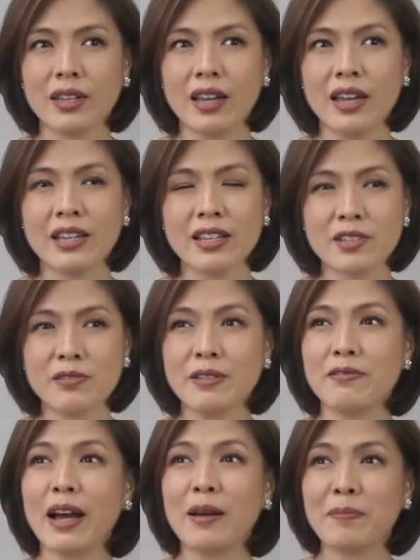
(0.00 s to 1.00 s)
I guess,
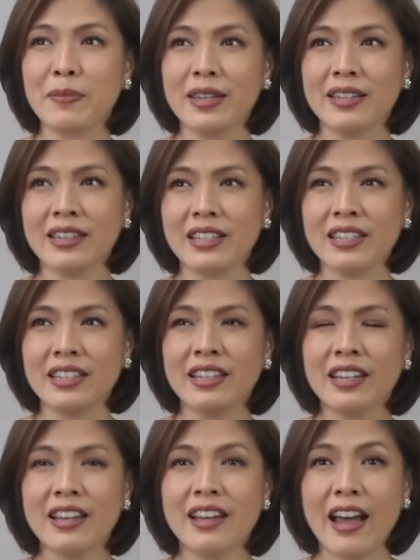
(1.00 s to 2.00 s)
revamping the
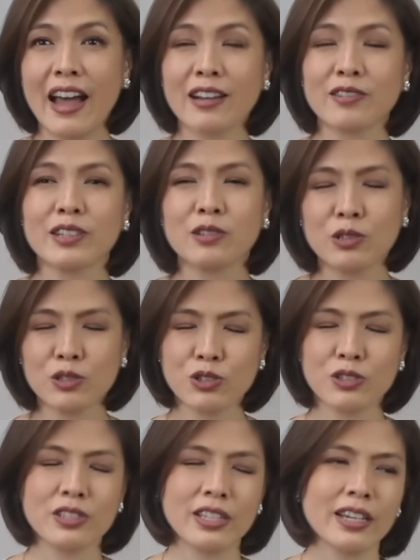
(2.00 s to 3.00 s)

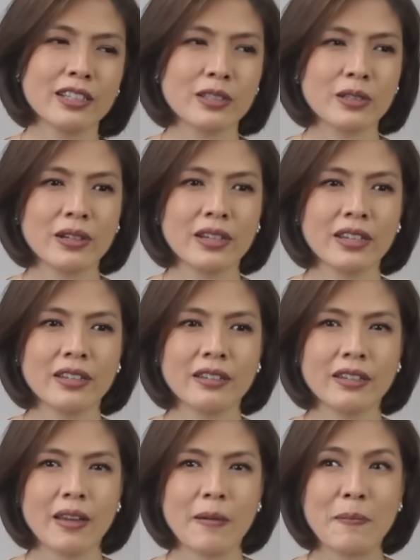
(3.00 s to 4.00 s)
agriculture sector and
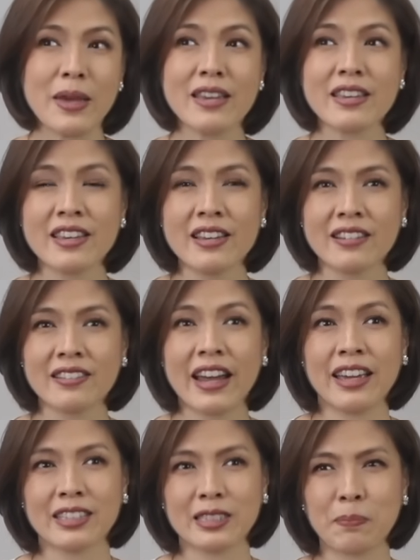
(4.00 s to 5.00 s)
making
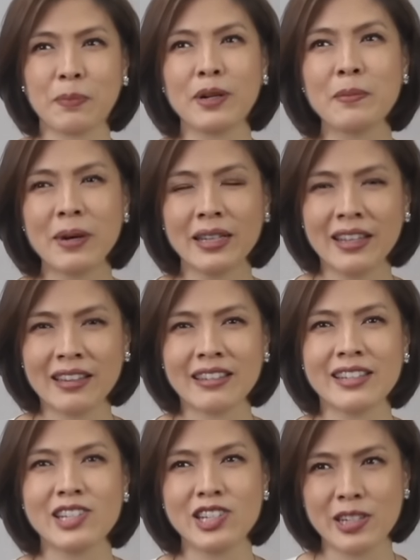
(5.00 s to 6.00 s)
rice
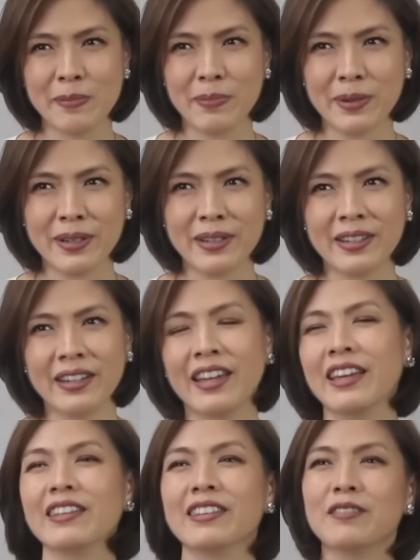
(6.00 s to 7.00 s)
permanently cheaper
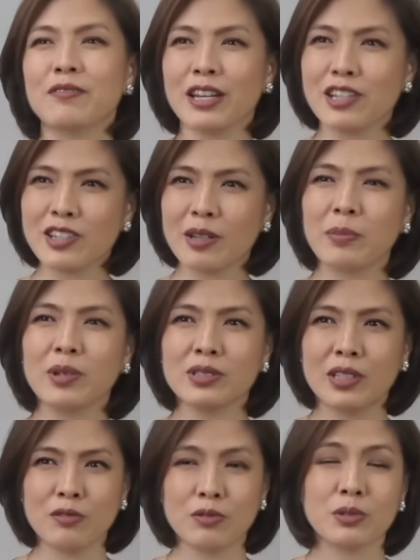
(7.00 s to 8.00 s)
and
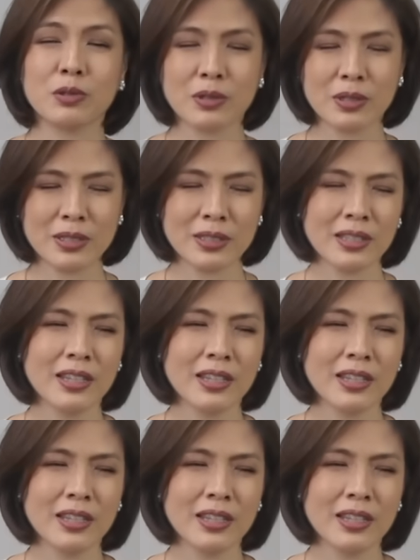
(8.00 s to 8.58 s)
vegetables and fruits,